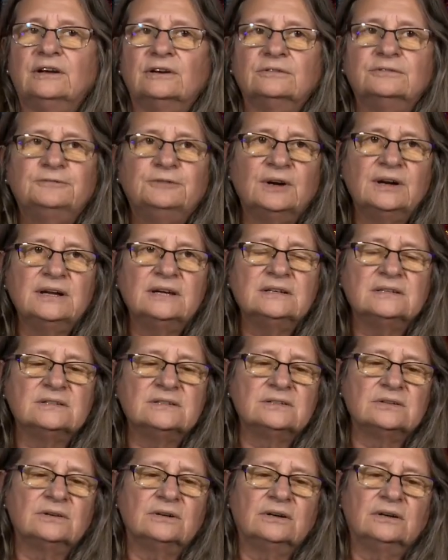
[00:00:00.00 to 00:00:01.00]

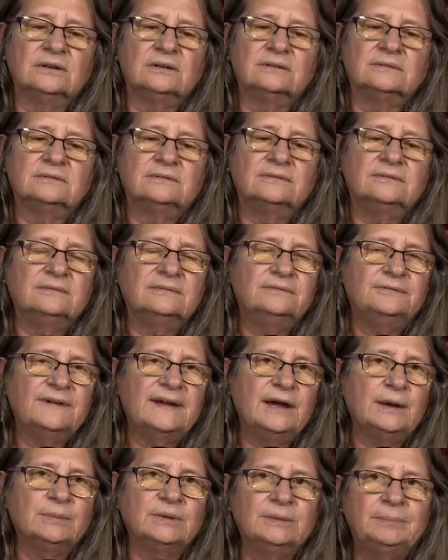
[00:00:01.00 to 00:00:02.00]
friends or
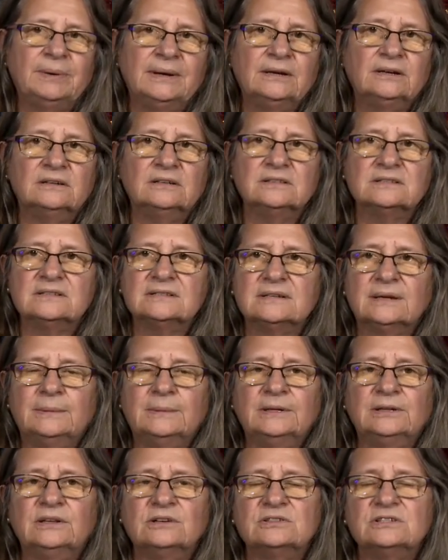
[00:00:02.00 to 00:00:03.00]
family, parents. I
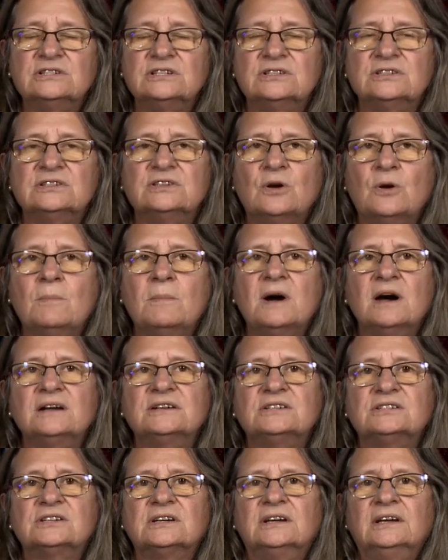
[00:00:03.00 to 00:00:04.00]
mean, there's just so
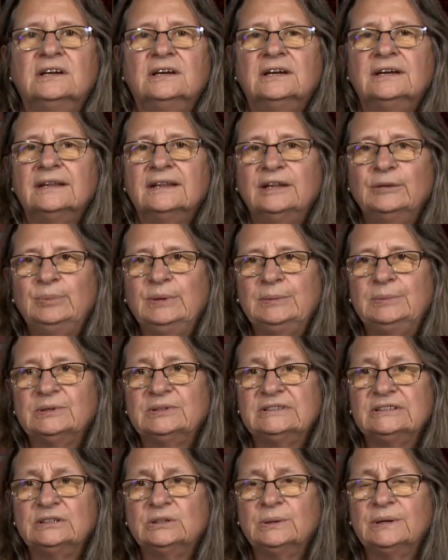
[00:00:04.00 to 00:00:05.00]
much that people
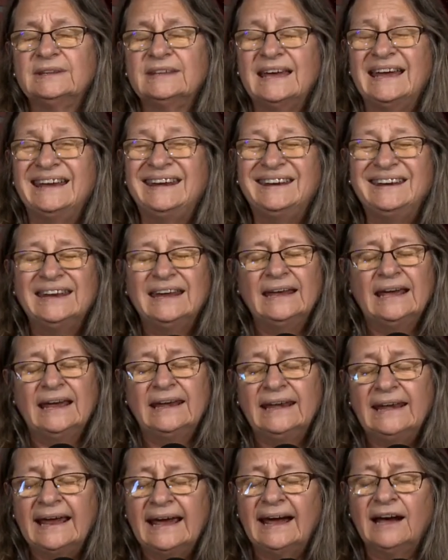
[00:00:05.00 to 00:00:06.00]
deal with. And
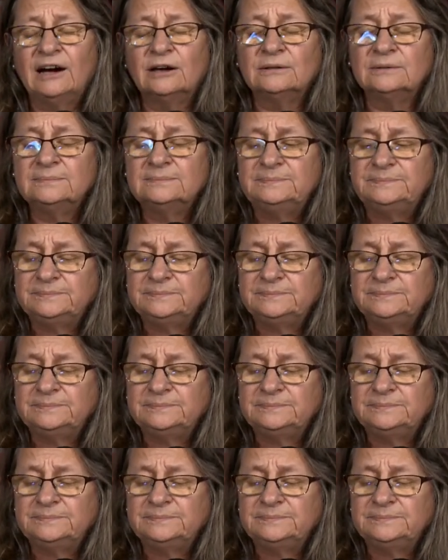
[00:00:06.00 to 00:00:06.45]
now